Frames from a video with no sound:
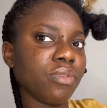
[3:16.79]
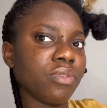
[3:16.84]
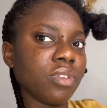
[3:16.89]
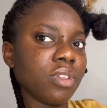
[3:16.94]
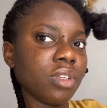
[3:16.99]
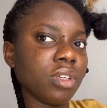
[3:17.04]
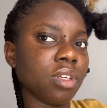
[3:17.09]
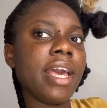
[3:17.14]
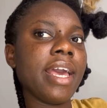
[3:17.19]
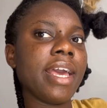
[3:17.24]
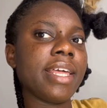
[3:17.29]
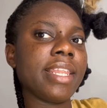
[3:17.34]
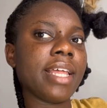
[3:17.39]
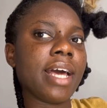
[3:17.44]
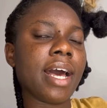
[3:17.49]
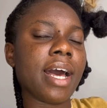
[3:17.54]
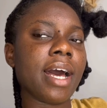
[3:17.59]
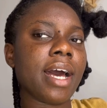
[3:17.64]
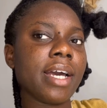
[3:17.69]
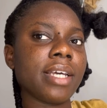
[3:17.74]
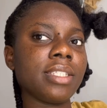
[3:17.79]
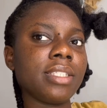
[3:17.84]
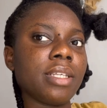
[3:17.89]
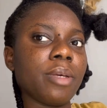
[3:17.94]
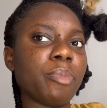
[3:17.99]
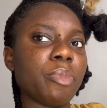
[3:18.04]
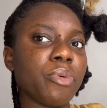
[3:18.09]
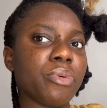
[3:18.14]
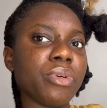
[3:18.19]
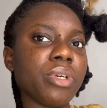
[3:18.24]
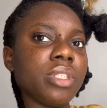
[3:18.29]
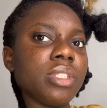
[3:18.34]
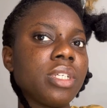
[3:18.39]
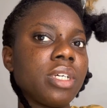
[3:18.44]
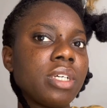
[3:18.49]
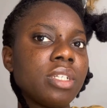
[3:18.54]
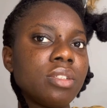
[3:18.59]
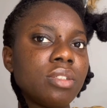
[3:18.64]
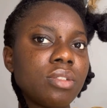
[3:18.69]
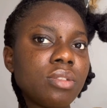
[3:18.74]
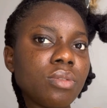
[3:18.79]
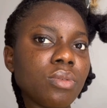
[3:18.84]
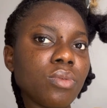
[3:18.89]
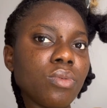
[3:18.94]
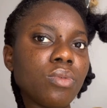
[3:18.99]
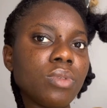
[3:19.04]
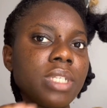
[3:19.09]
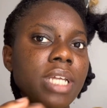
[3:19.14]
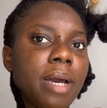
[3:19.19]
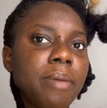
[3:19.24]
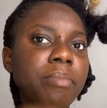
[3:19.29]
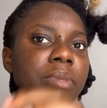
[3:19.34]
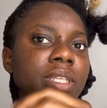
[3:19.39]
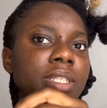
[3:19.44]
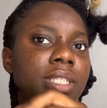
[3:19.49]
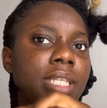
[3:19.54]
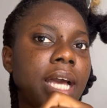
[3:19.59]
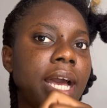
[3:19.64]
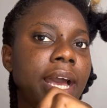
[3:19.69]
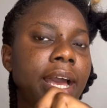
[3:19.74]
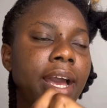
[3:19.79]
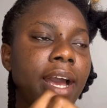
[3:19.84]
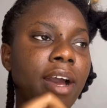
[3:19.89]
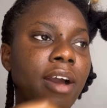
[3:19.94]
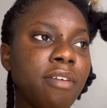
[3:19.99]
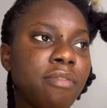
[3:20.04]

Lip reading: the hair that I separated, so that means I have